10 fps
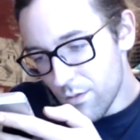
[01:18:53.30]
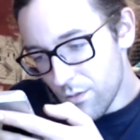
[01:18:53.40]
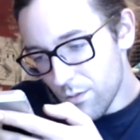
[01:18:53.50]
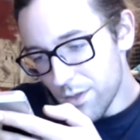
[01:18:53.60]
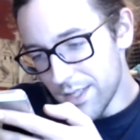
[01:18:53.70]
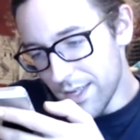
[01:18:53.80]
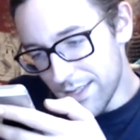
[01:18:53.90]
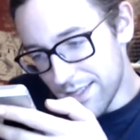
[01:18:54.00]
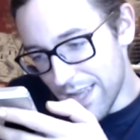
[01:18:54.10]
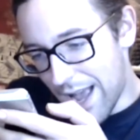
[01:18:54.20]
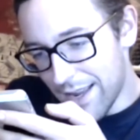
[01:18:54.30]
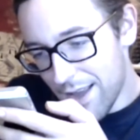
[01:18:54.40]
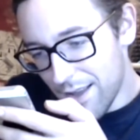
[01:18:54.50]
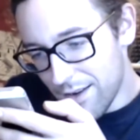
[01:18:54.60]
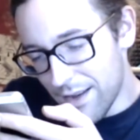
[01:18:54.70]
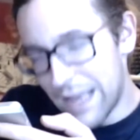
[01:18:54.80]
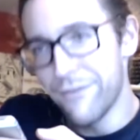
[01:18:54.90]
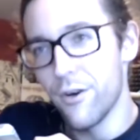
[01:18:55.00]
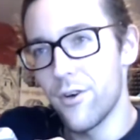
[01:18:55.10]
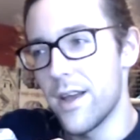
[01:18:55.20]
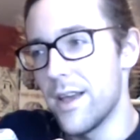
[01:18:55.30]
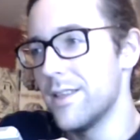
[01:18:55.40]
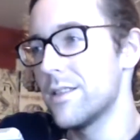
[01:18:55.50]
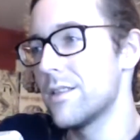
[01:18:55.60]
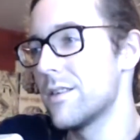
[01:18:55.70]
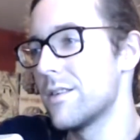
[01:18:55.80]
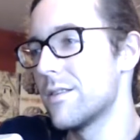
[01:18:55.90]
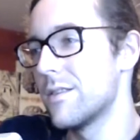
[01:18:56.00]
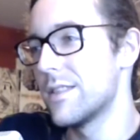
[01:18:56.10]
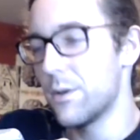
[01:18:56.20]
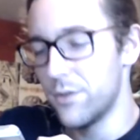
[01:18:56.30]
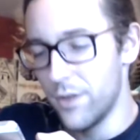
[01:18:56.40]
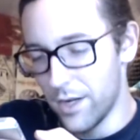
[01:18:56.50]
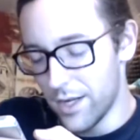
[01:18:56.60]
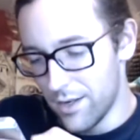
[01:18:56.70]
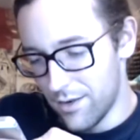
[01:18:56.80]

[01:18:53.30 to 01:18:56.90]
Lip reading: What is that, a Scion? A FRS? Is that what you got?